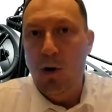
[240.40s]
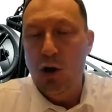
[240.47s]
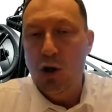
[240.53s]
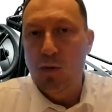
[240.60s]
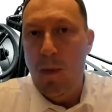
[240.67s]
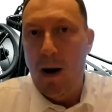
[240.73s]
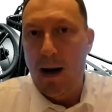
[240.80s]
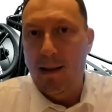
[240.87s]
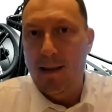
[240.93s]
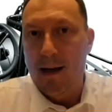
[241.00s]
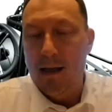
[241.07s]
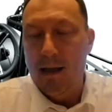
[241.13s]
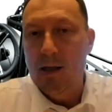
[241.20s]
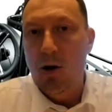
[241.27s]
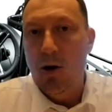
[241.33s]
Smart
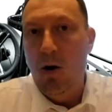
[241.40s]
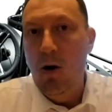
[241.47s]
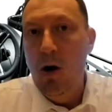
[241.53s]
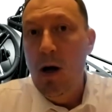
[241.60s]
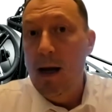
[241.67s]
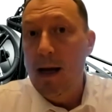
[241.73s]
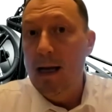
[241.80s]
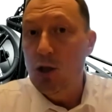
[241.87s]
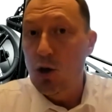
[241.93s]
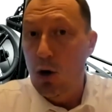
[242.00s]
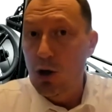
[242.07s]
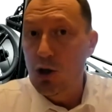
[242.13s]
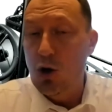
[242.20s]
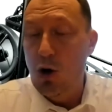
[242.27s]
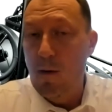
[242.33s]
Touch. So it's
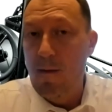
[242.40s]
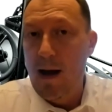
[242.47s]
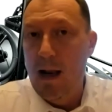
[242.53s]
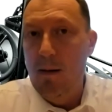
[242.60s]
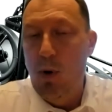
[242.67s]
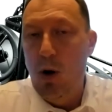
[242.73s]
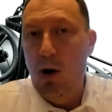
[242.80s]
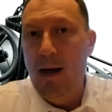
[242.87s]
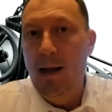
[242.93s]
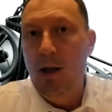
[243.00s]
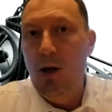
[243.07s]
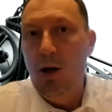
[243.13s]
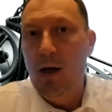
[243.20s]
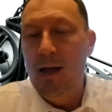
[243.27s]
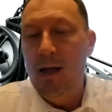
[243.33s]
also available in
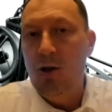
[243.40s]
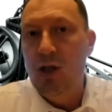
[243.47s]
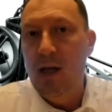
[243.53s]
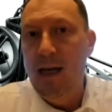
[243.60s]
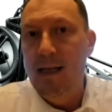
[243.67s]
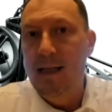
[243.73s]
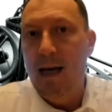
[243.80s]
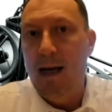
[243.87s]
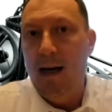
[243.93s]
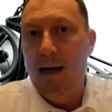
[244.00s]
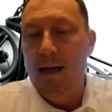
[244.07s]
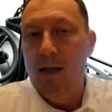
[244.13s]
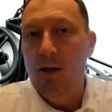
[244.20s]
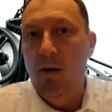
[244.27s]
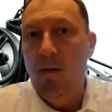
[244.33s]
the G
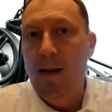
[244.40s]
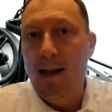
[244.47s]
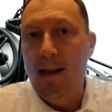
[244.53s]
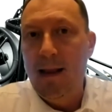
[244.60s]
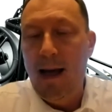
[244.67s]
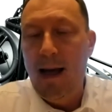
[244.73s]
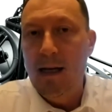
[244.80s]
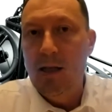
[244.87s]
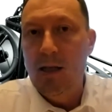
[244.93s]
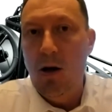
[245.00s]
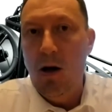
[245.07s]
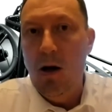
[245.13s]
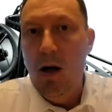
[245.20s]
series. So that takes the